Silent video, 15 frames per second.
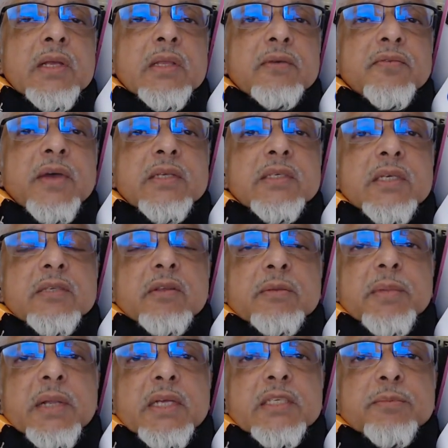The faces of the
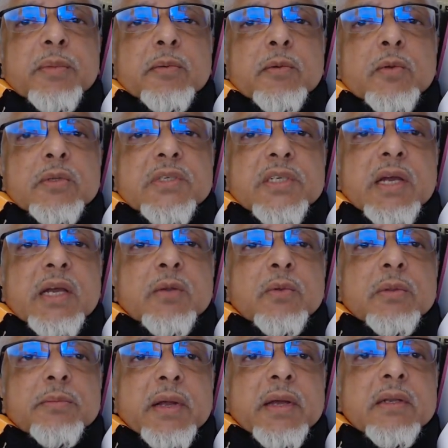blessed people will shine
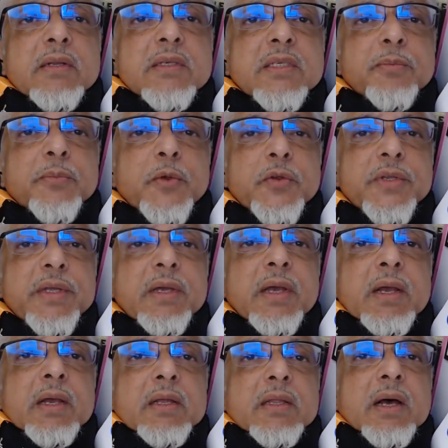with brightness and beauty.
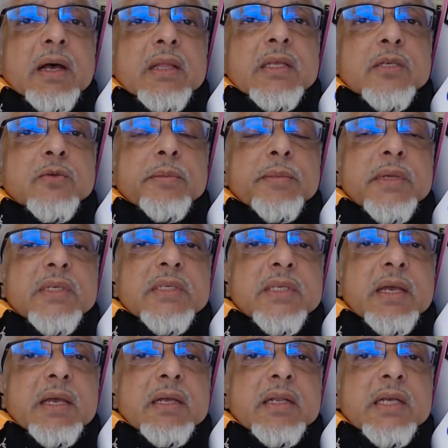The others will be
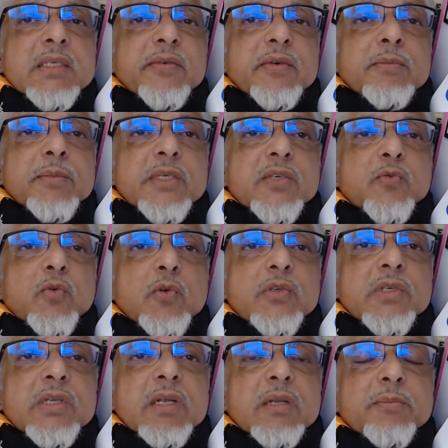sad as if a
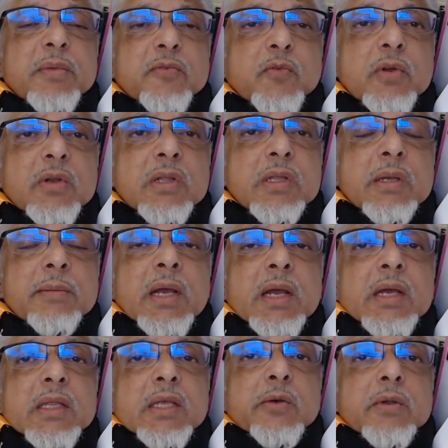misfortune had befallen them.
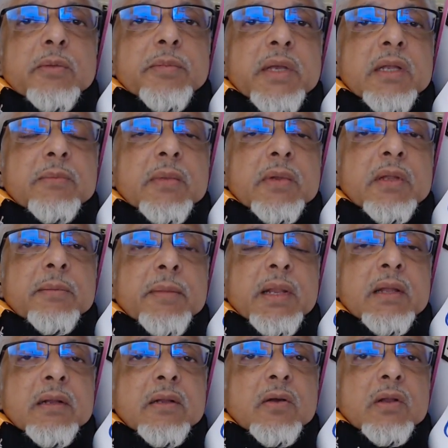They will be in
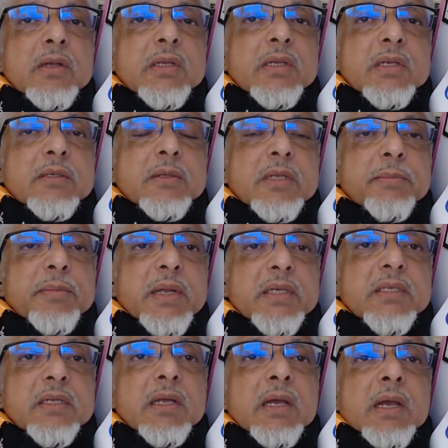melancholic
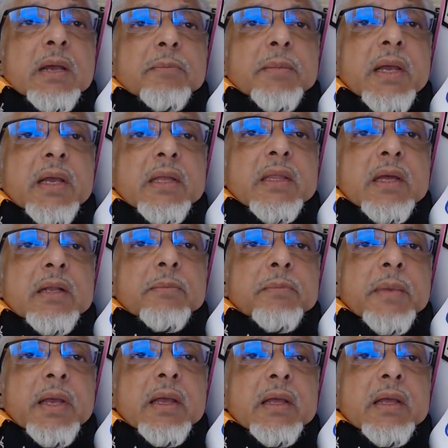depression. May that